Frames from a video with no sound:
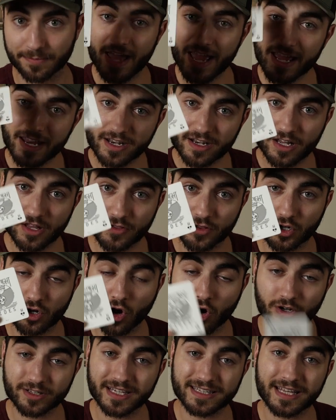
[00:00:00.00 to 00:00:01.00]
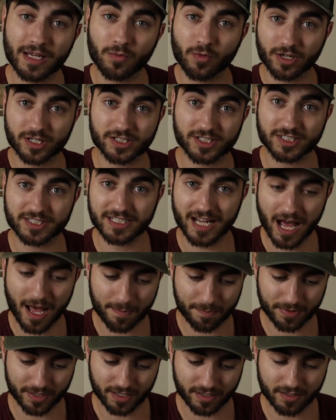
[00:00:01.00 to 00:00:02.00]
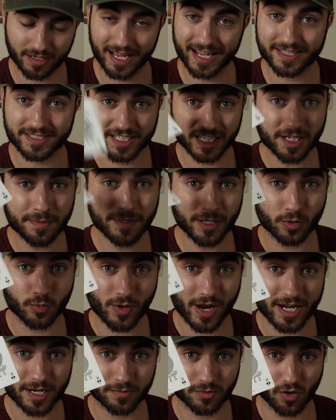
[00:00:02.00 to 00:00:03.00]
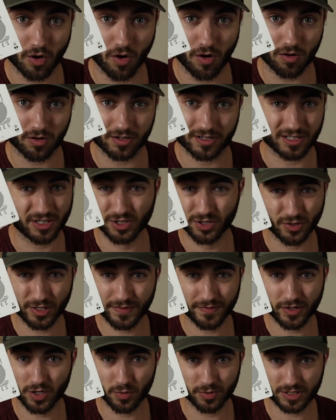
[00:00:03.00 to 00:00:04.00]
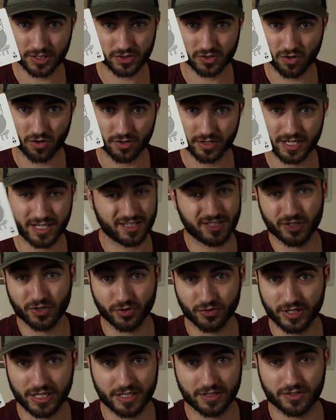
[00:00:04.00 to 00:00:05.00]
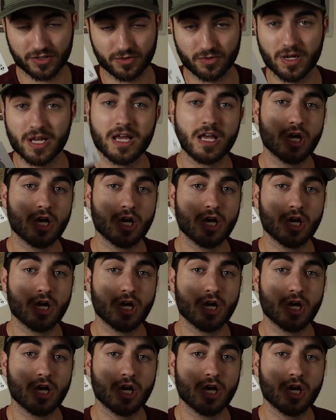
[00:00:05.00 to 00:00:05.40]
Then the card that they want to stop in, it's gonna be a random card. You don't even know what this card is, you don't need to.